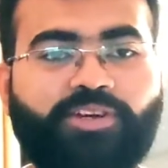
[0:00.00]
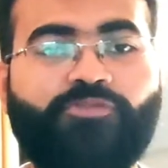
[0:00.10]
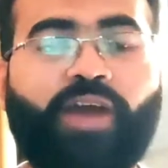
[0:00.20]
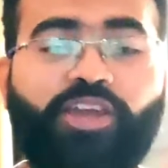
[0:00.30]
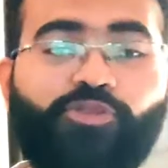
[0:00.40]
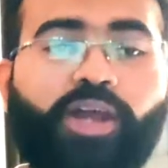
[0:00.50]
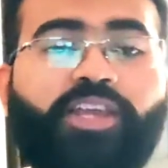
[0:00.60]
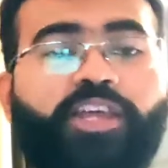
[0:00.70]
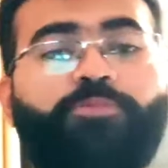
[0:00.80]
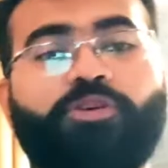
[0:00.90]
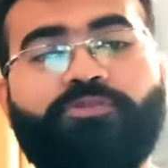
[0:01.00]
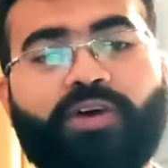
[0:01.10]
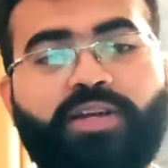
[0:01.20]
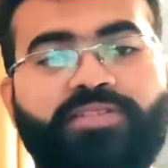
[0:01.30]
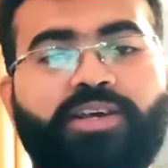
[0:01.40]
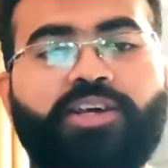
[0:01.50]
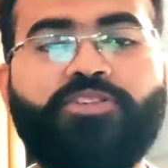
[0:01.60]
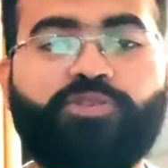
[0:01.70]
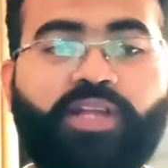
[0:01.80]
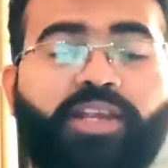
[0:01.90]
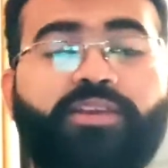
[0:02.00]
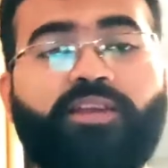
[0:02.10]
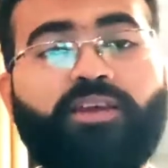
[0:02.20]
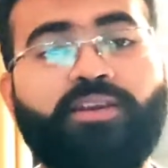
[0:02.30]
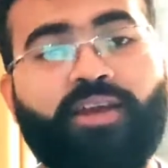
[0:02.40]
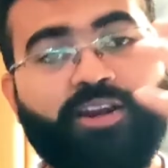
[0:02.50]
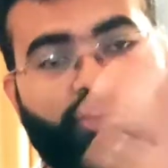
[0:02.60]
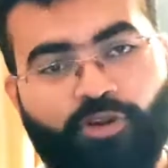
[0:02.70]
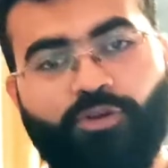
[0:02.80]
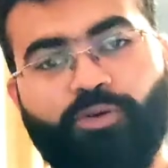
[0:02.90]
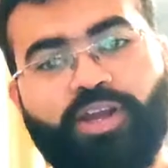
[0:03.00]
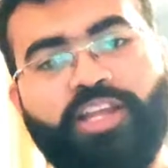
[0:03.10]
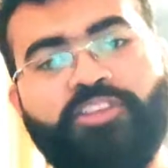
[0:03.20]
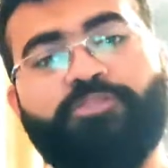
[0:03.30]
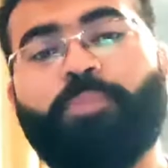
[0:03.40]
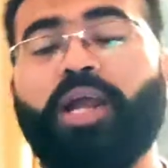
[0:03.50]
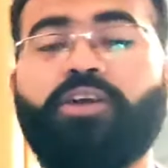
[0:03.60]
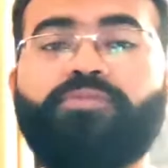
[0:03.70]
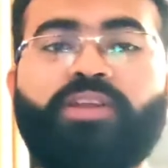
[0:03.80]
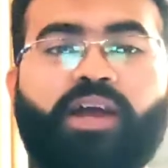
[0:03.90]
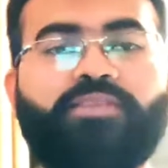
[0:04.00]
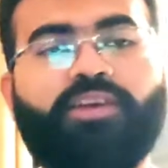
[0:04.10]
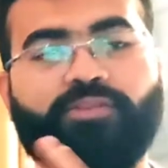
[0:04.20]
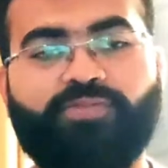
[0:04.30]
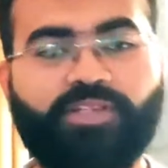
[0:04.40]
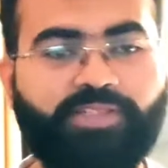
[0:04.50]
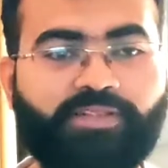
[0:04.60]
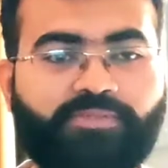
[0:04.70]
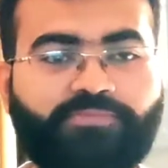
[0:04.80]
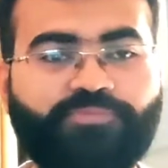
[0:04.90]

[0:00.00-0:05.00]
Why you can keep your funds so that it can grow in spite of the rising inflation?